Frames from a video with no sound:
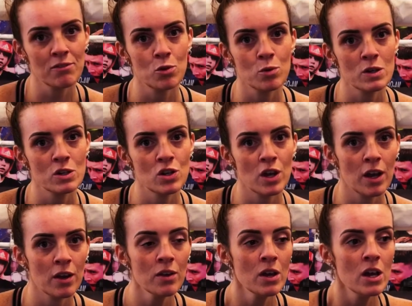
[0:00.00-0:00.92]
forward
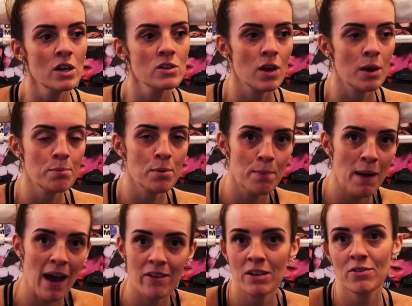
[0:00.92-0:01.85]
to. So I'm
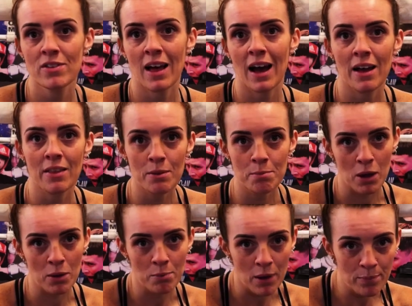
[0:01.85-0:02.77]
preparing for that at the
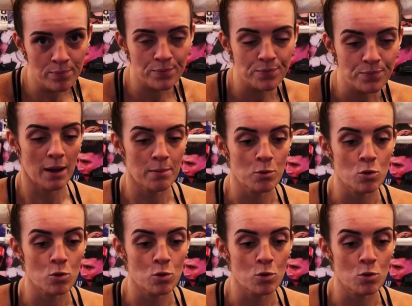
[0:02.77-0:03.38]
moment. I'm